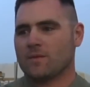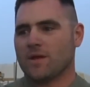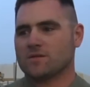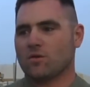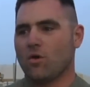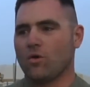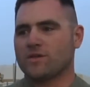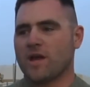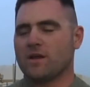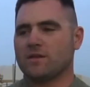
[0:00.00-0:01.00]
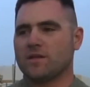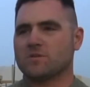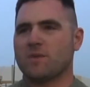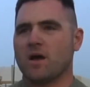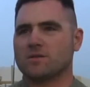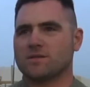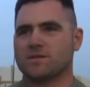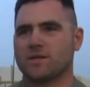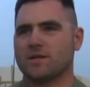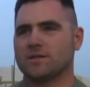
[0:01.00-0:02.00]
that's the whole intent of the dismounts,
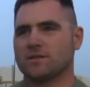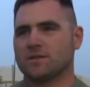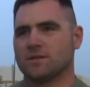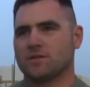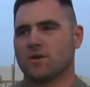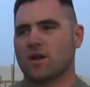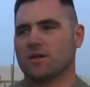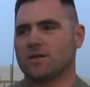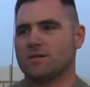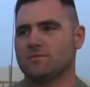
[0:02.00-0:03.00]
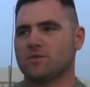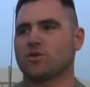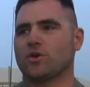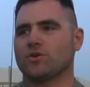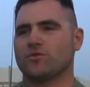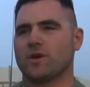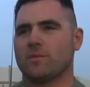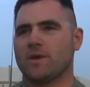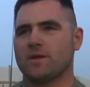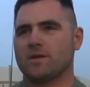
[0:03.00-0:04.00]
is to try to deter
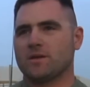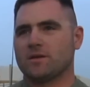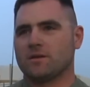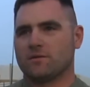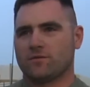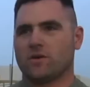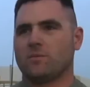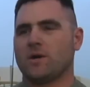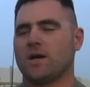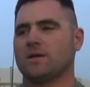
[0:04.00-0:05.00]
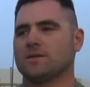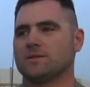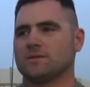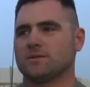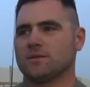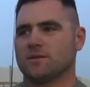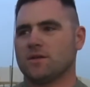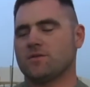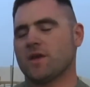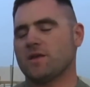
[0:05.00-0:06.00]
triggermen from
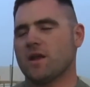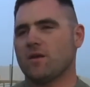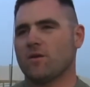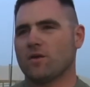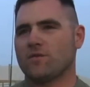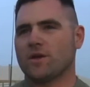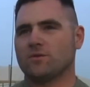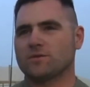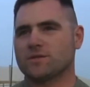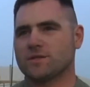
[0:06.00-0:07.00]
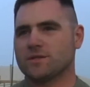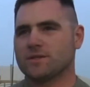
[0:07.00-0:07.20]
detonating on our vehicles.